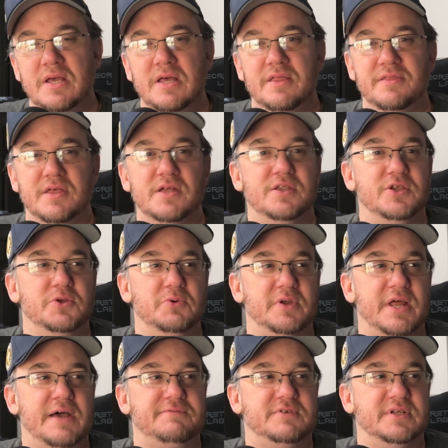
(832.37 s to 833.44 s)
then you would
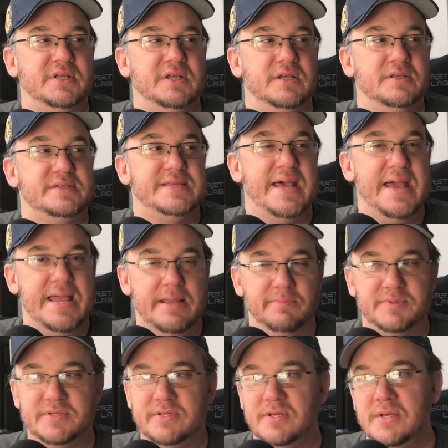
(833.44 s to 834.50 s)
have to get
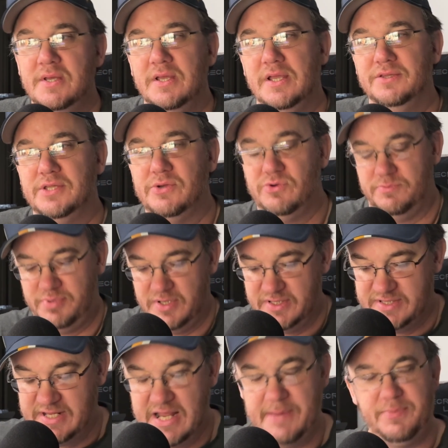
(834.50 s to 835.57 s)
taped, and they would put a
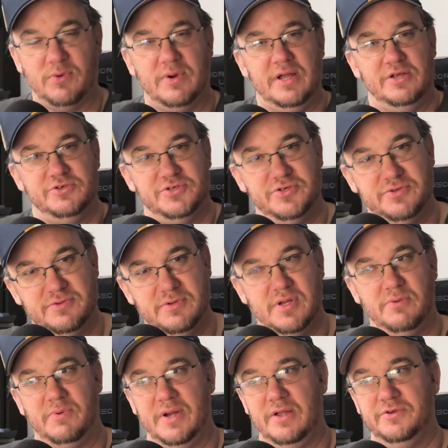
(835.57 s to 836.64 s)
tape around
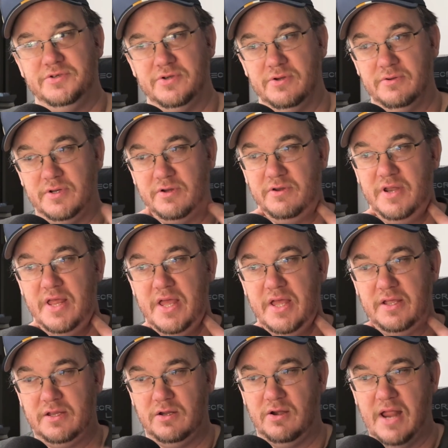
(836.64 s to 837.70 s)
your
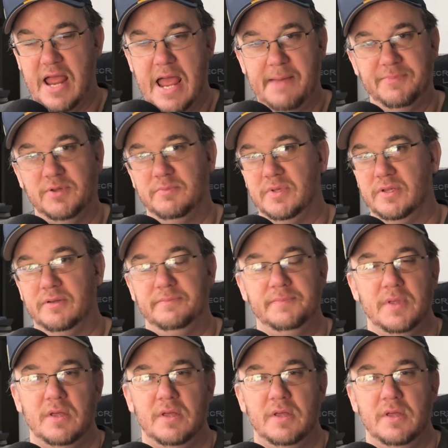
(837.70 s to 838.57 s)
neck, your abdomen,